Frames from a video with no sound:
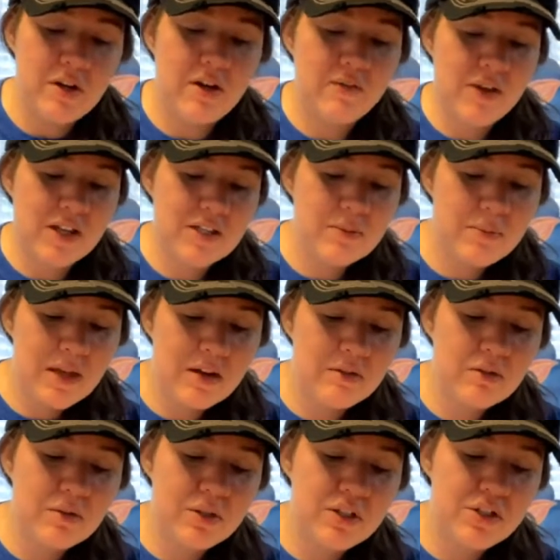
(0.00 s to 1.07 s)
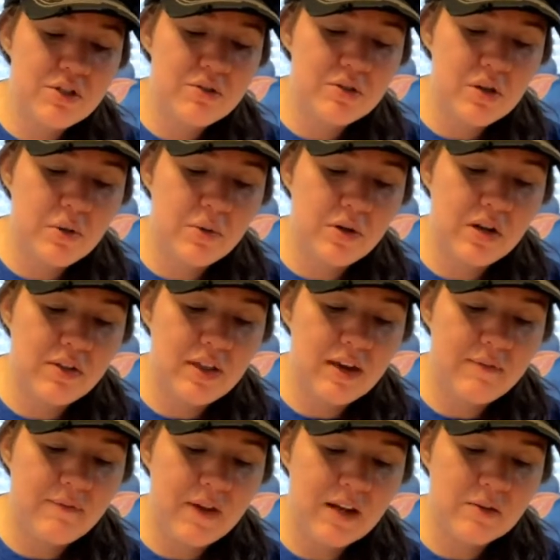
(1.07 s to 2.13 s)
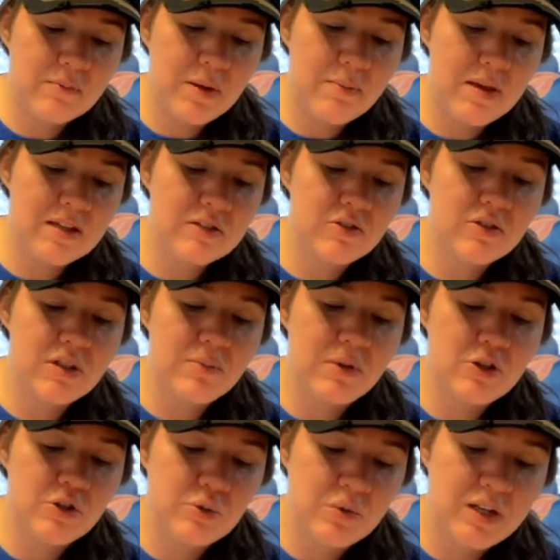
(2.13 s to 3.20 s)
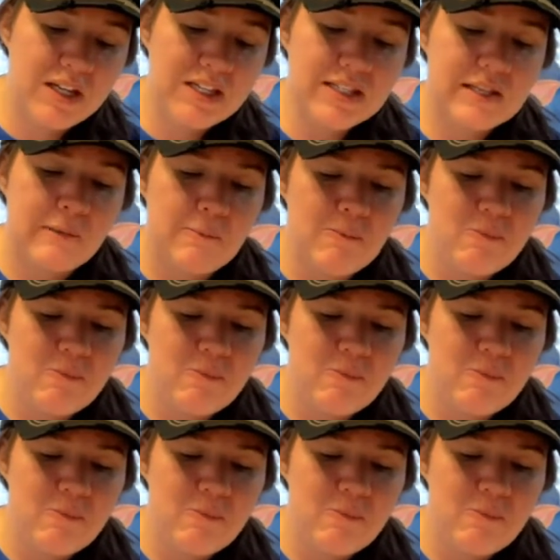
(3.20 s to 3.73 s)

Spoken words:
I've got some medical issues going on that affect my muscles and my joints.